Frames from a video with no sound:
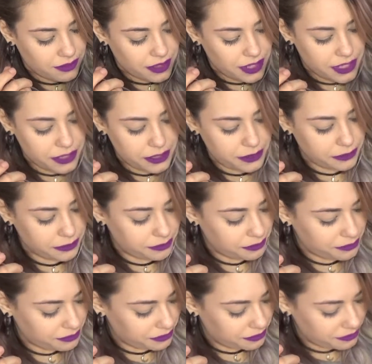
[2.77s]
Yeah?
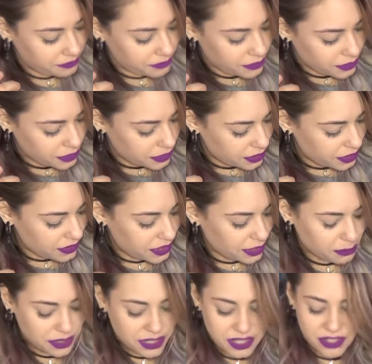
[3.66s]
You got
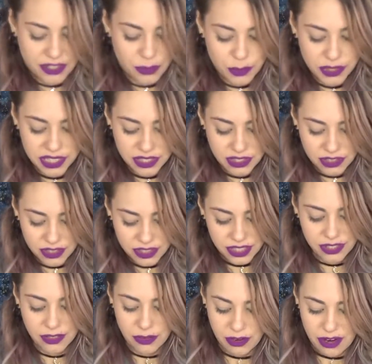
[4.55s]
something on your
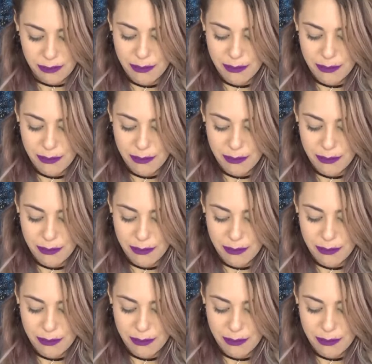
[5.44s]
whiskers. You're a